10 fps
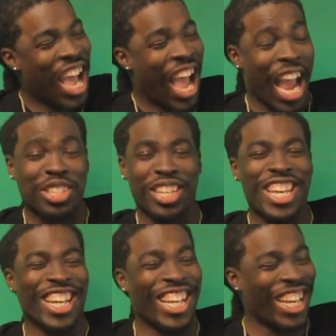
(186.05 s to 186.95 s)

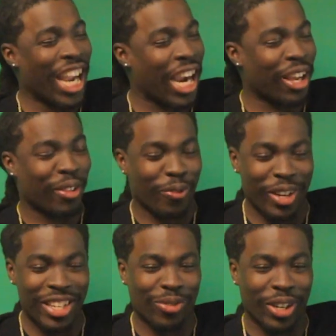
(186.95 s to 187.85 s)
actually, I got the
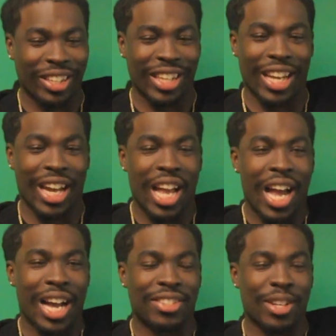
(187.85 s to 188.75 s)
funniest fucking thing.
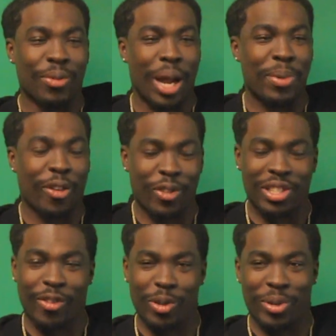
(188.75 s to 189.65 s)
I said, what happened to your front
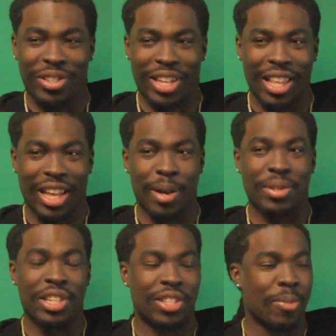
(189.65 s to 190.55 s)
side flip on the skate line?
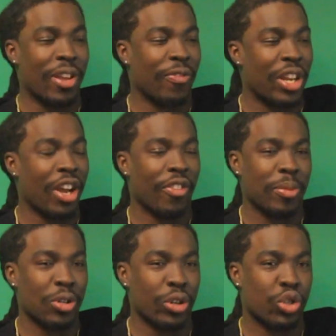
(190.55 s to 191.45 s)
He sent me a video of
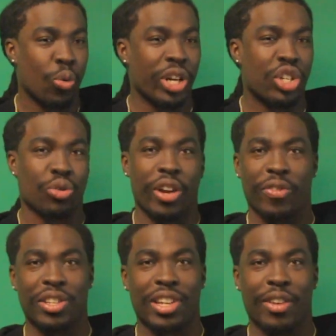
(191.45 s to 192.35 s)
him doing 20 straight
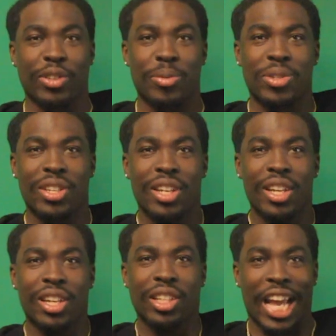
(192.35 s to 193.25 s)
front side flips,
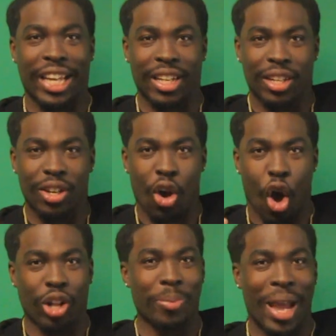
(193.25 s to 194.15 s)
like
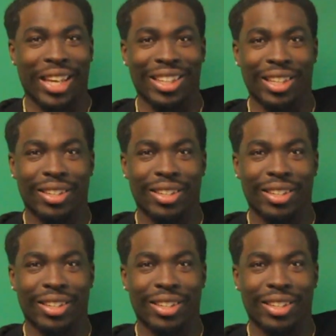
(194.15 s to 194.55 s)
all immaculate.